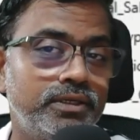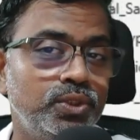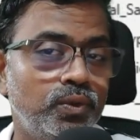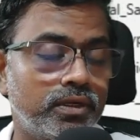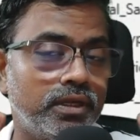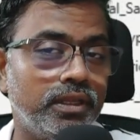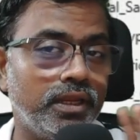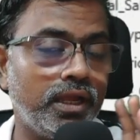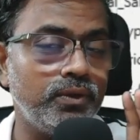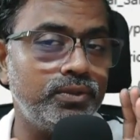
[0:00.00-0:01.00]
you are
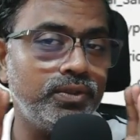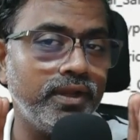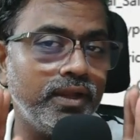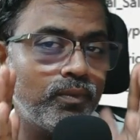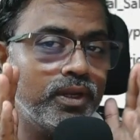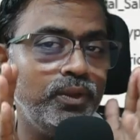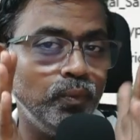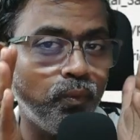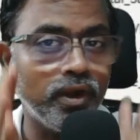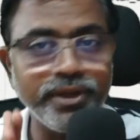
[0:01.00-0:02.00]
allowed to have only
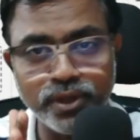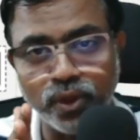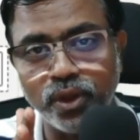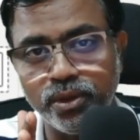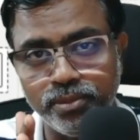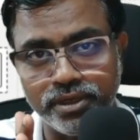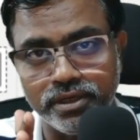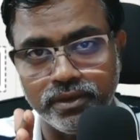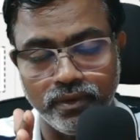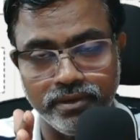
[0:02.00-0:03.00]
one
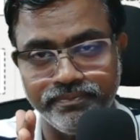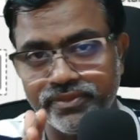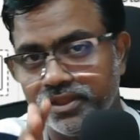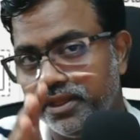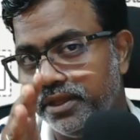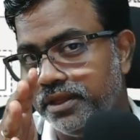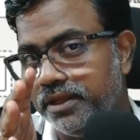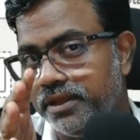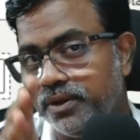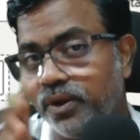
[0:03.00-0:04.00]
non-numerical column,
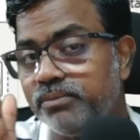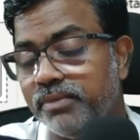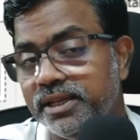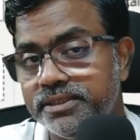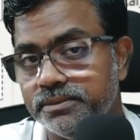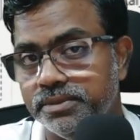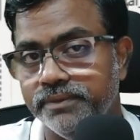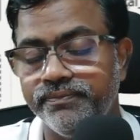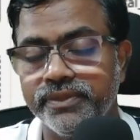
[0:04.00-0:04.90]
not multiple.